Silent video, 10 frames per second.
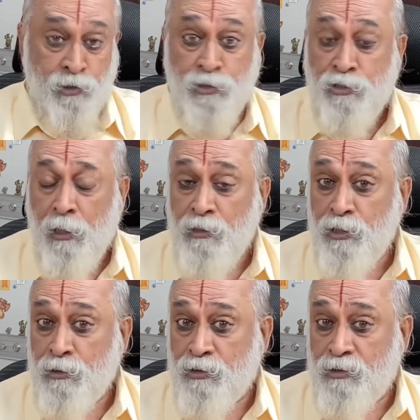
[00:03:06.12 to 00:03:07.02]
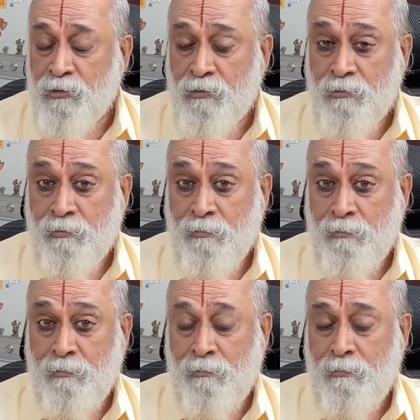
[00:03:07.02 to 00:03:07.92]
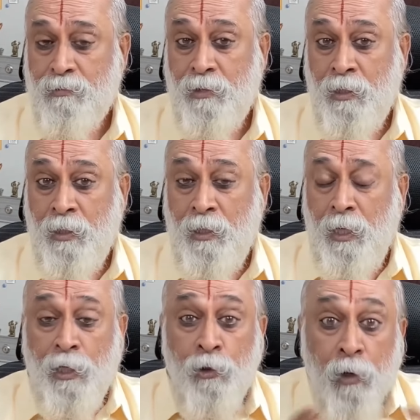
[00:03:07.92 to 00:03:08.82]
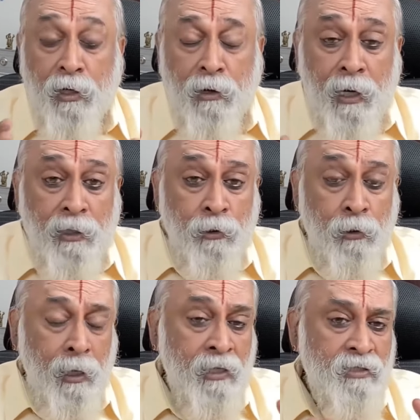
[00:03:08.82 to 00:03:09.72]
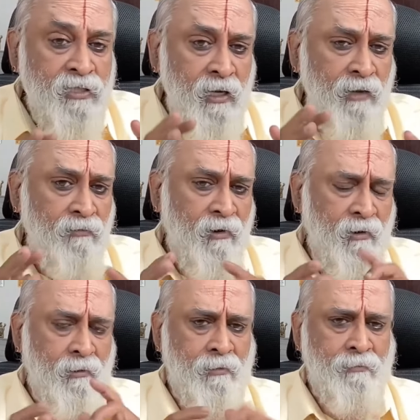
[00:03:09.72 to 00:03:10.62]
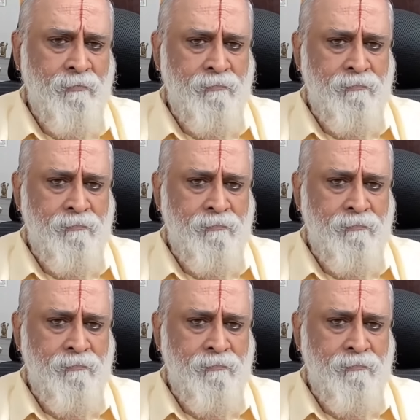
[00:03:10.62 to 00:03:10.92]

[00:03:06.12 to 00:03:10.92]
This is dangerous. You are trying to enslave her